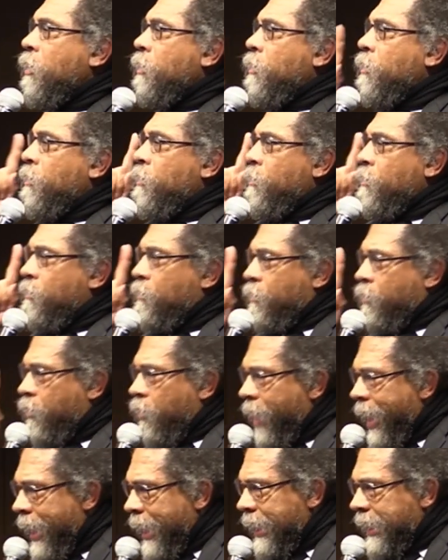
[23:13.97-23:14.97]

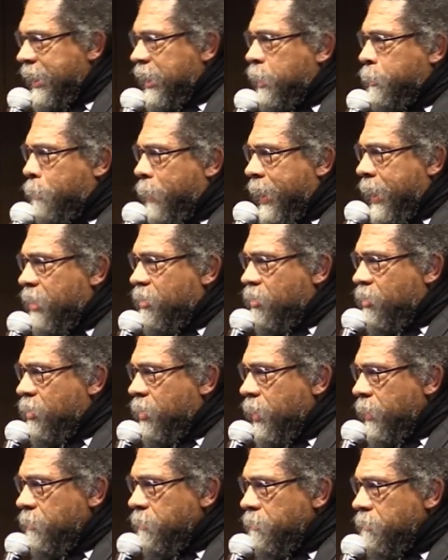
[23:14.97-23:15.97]
Frank speech,
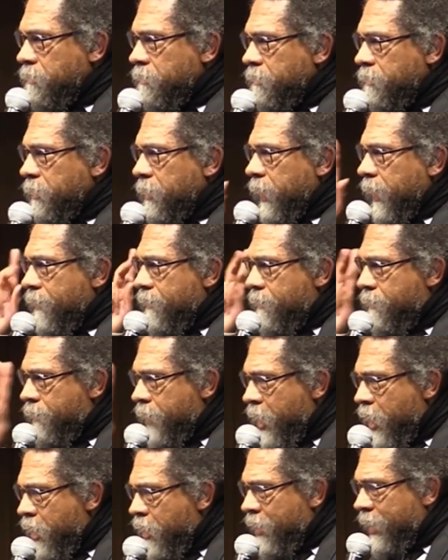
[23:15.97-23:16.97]

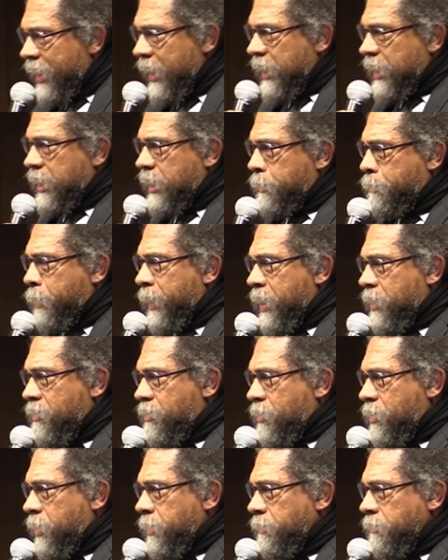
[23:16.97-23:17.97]
fearless speech,